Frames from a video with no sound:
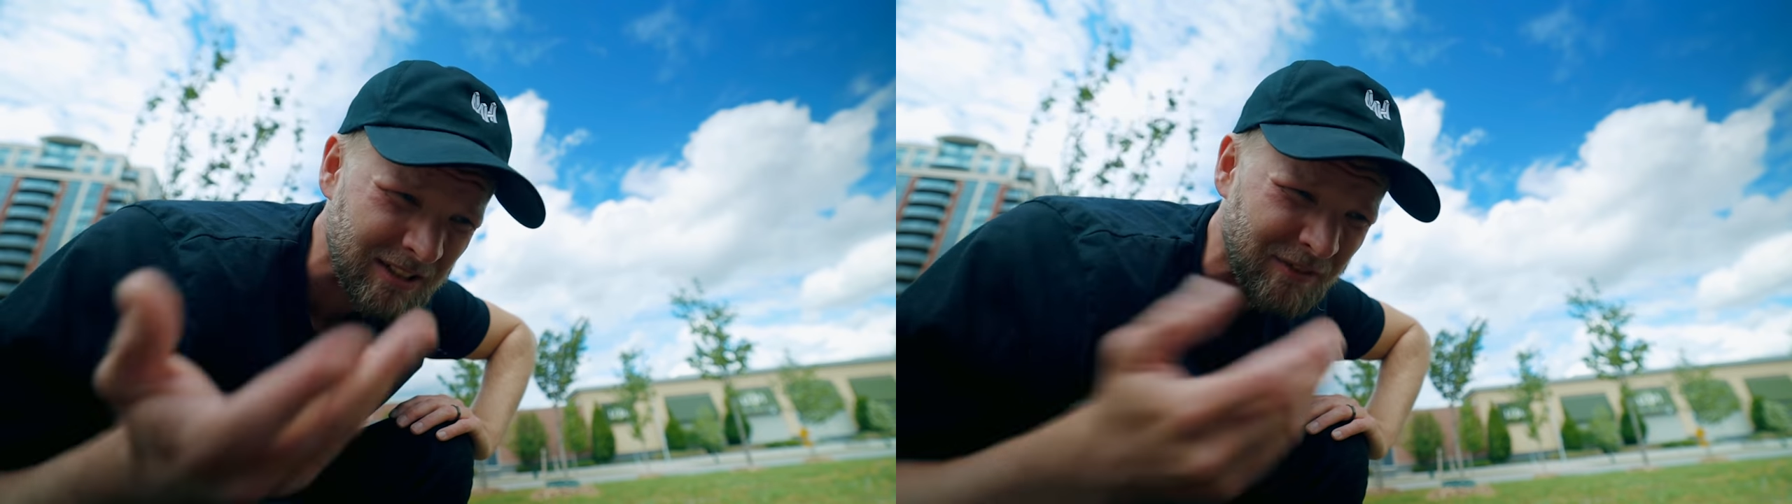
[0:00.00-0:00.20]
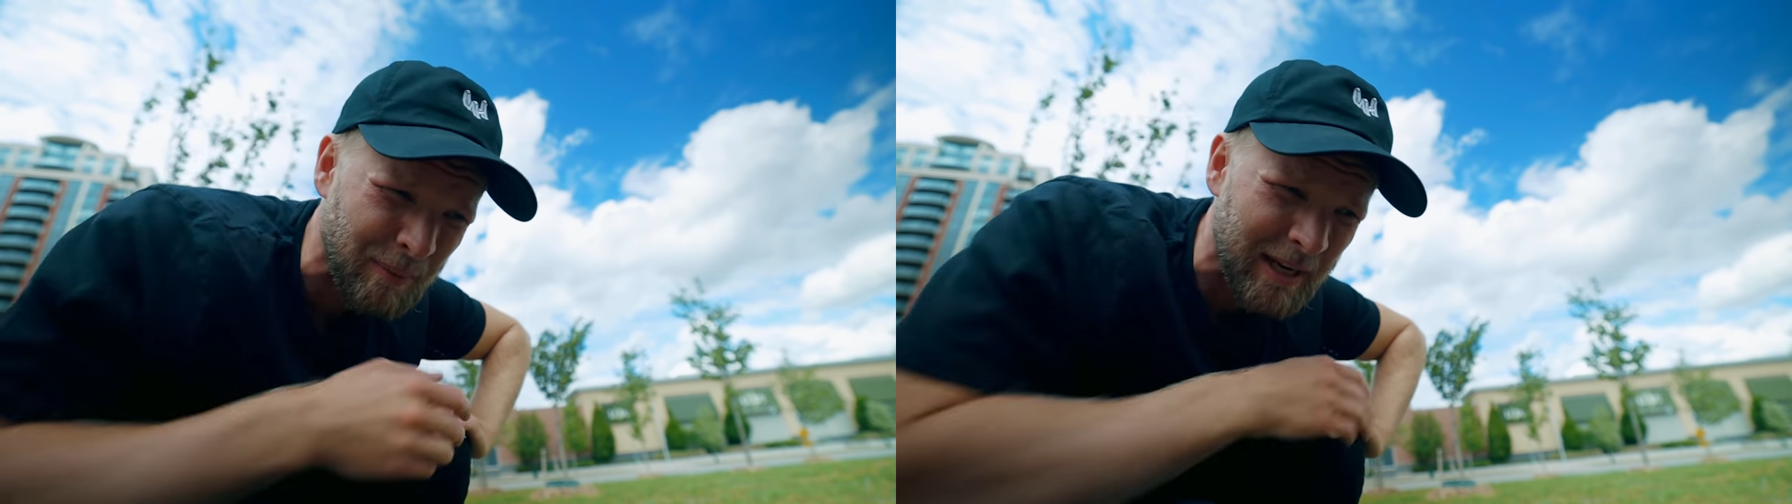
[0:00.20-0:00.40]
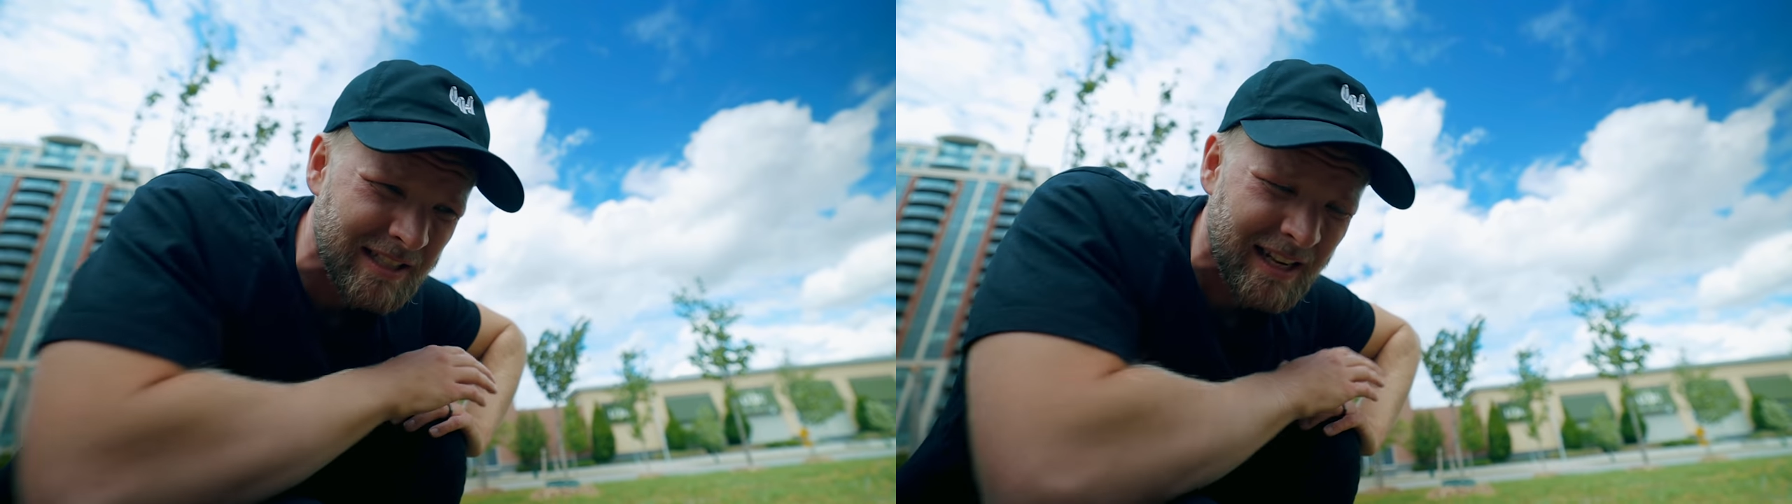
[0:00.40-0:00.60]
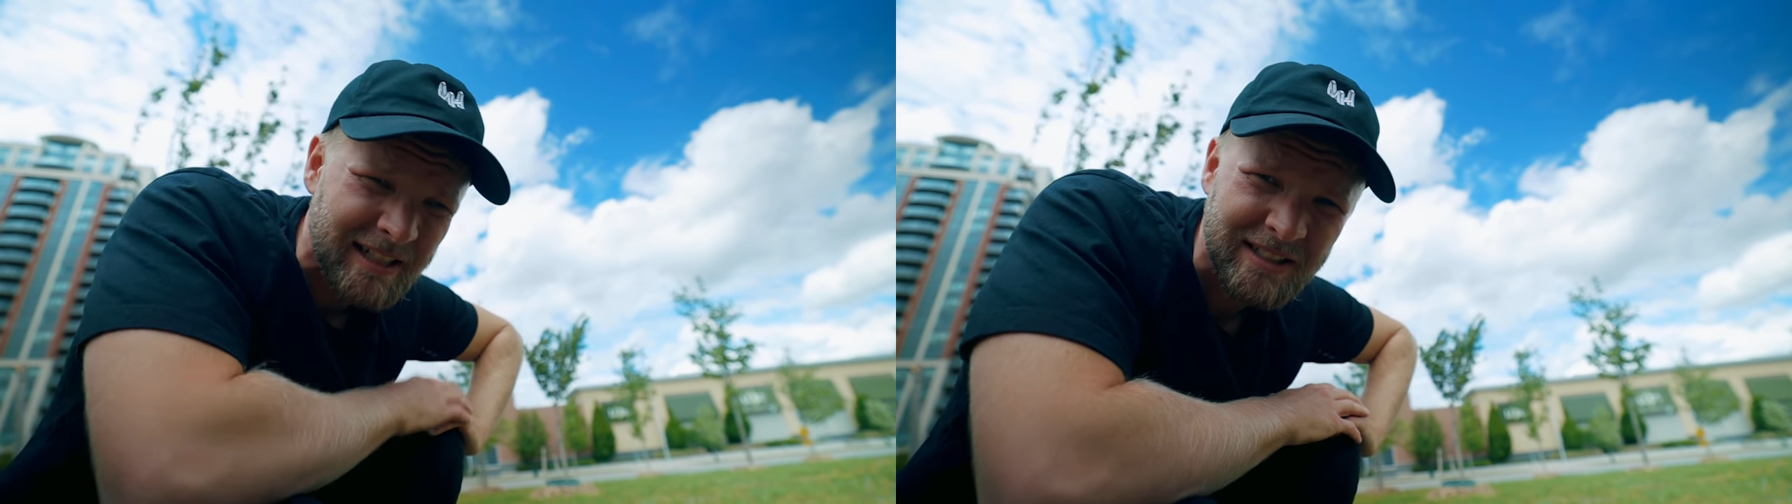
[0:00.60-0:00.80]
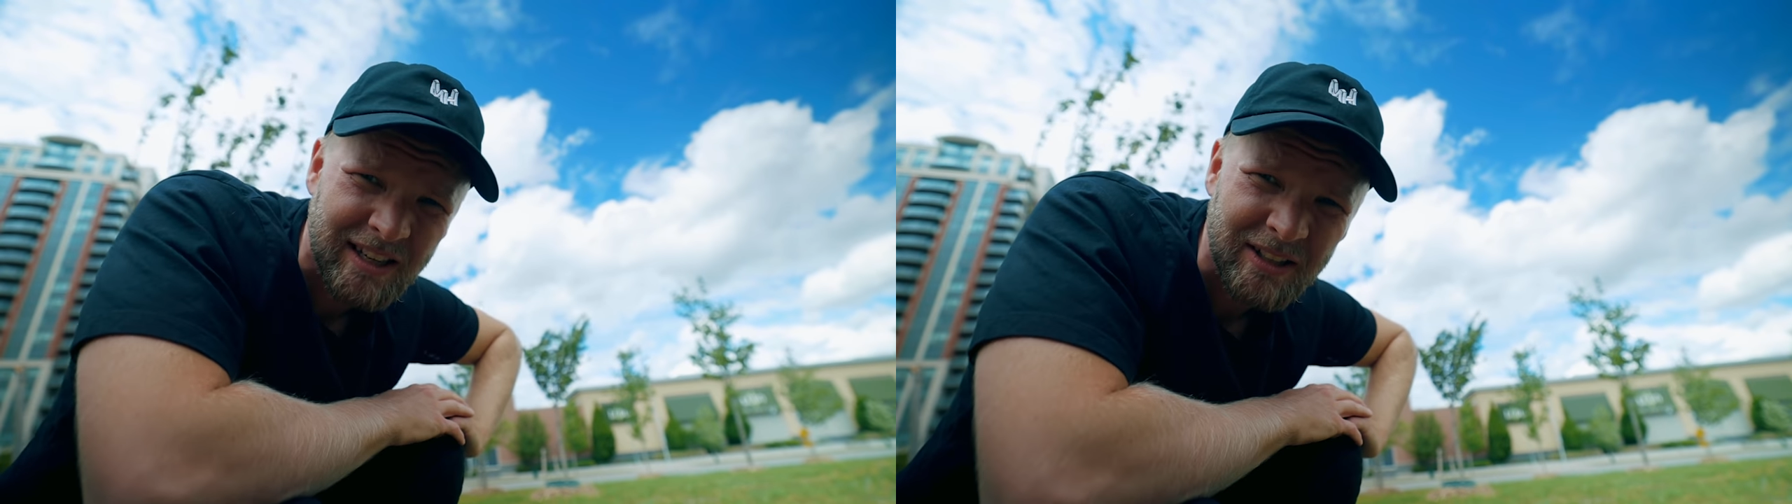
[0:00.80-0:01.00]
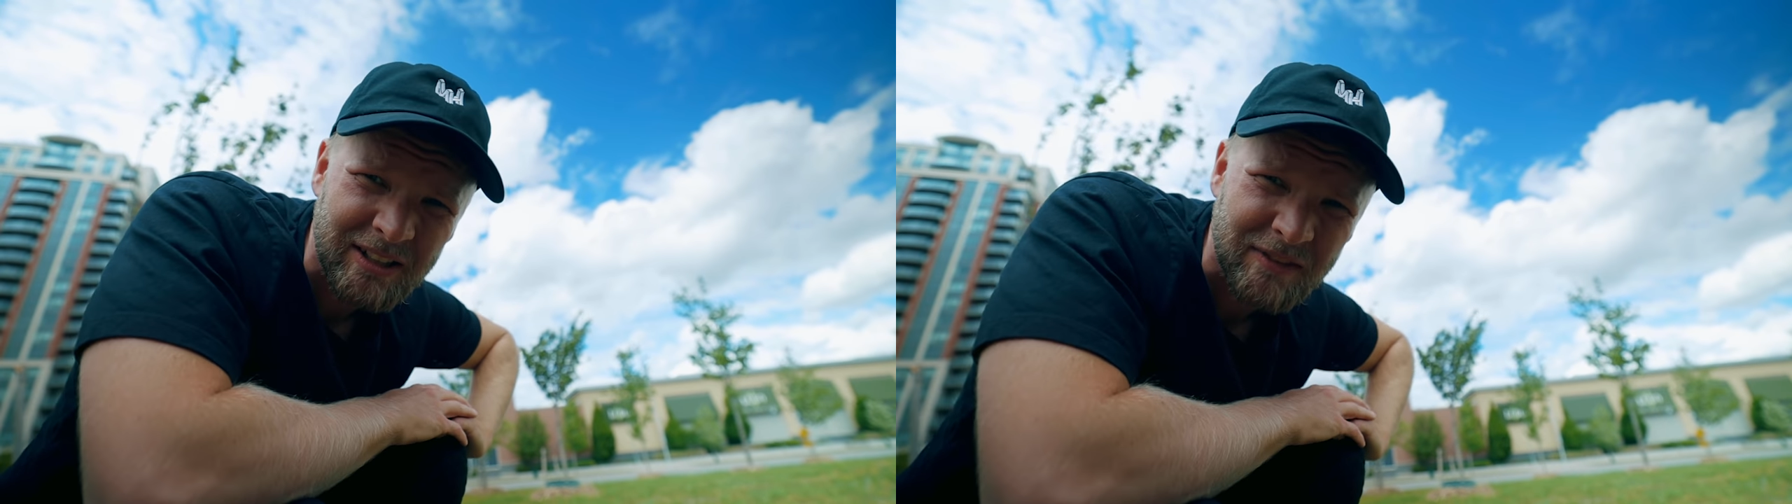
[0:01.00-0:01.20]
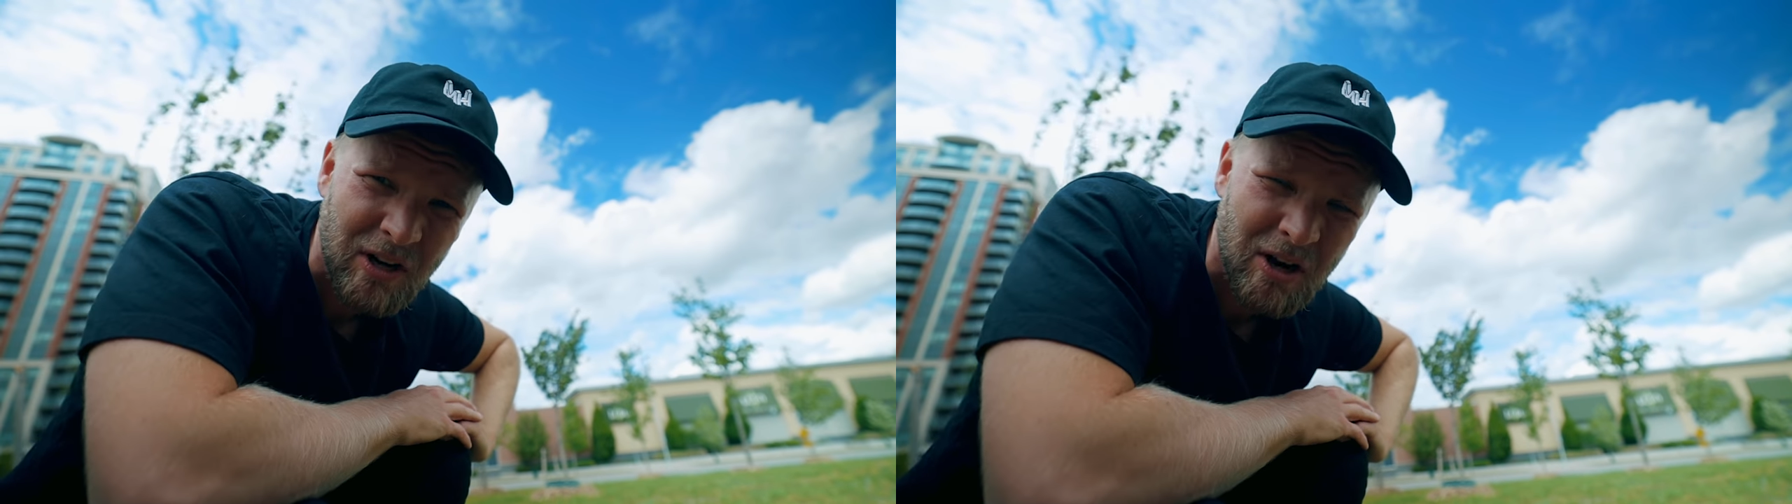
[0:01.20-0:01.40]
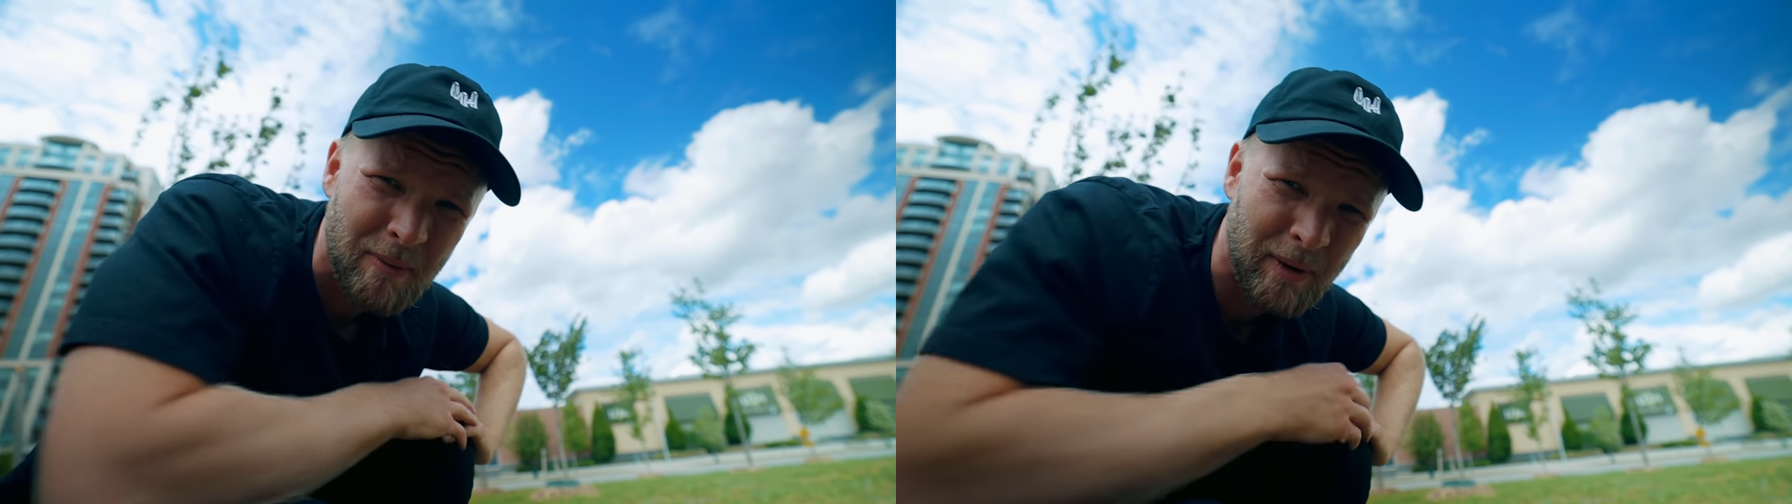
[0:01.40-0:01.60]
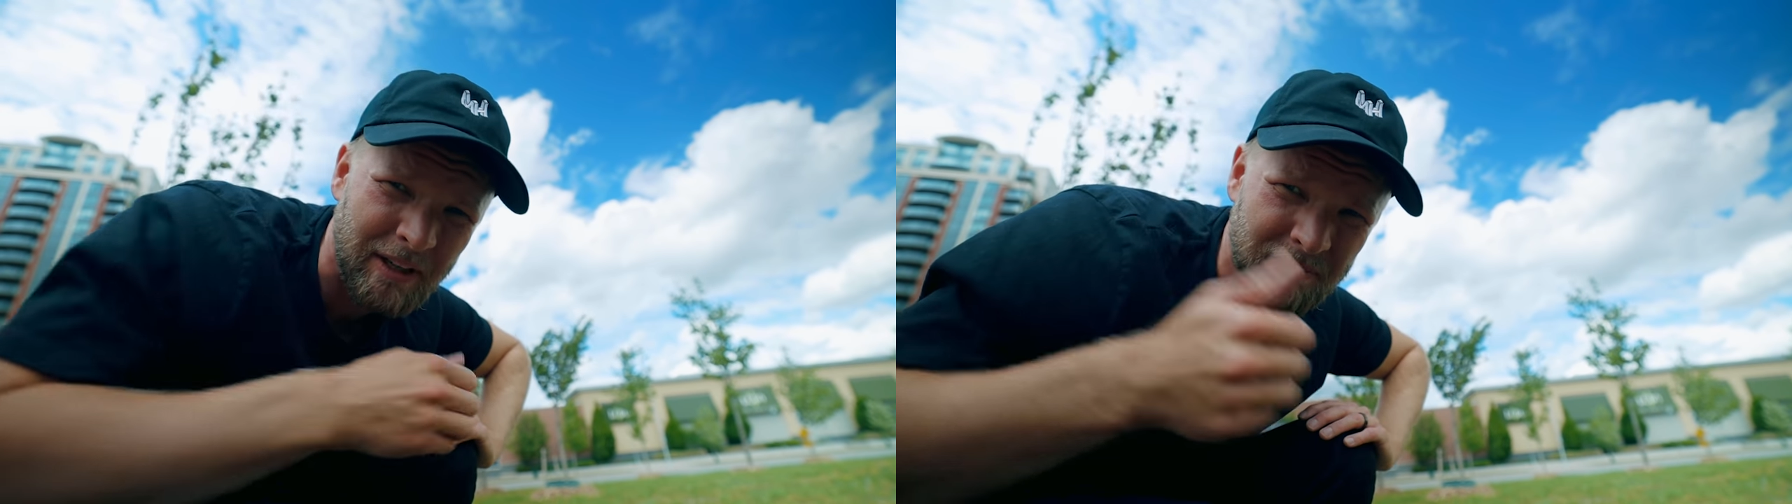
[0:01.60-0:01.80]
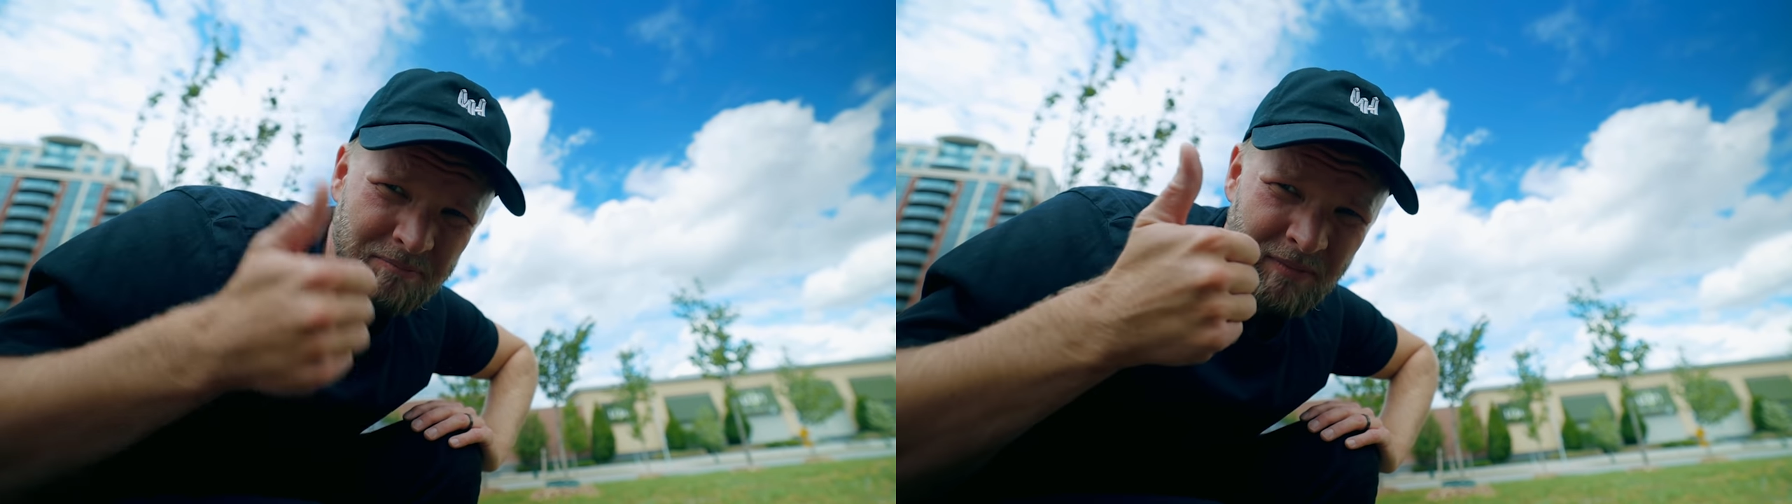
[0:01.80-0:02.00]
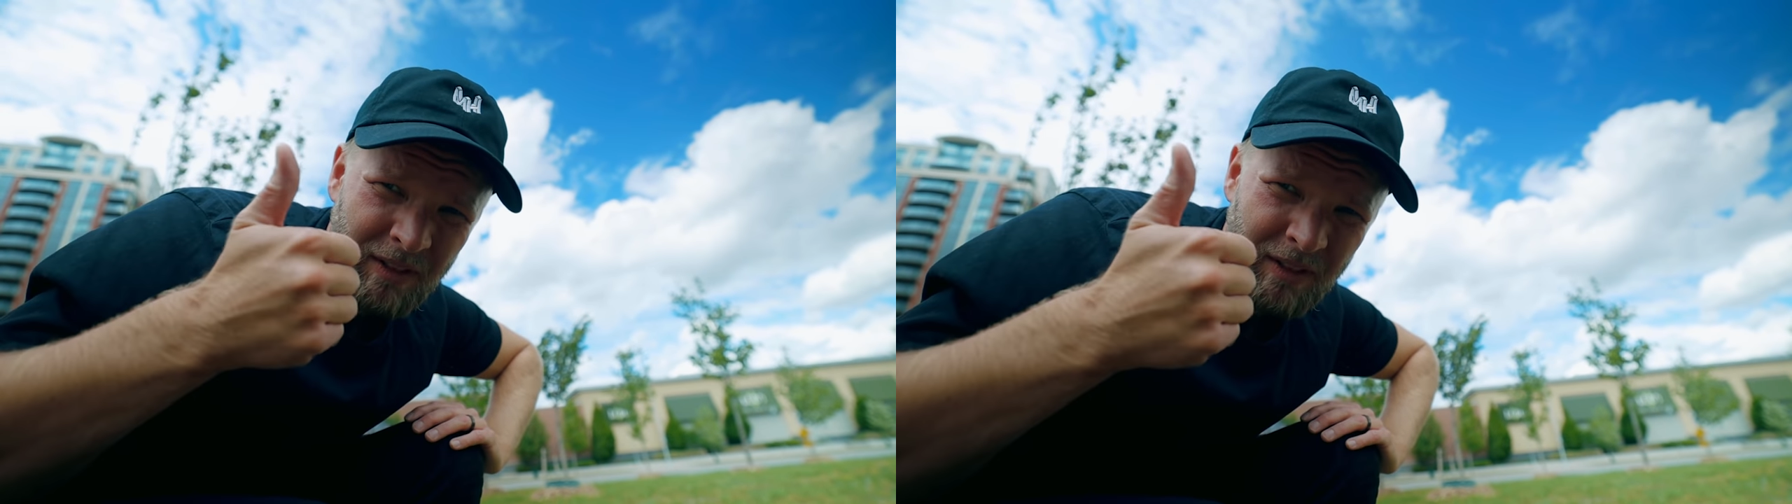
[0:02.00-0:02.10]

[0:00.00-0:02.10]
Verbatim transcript: If it makes sense, uh, leave a comment,